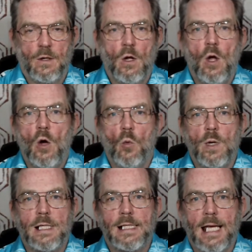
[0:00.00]
we
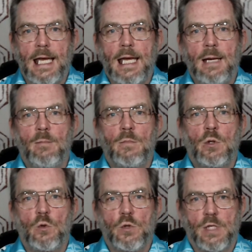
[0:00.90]
seem to
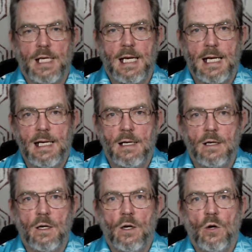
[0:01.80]
see
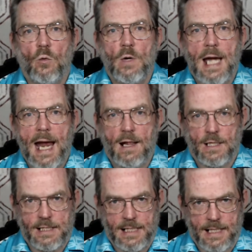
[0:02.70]

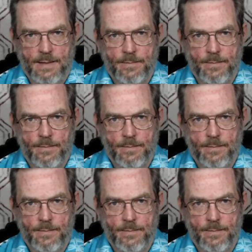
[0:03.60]
reality.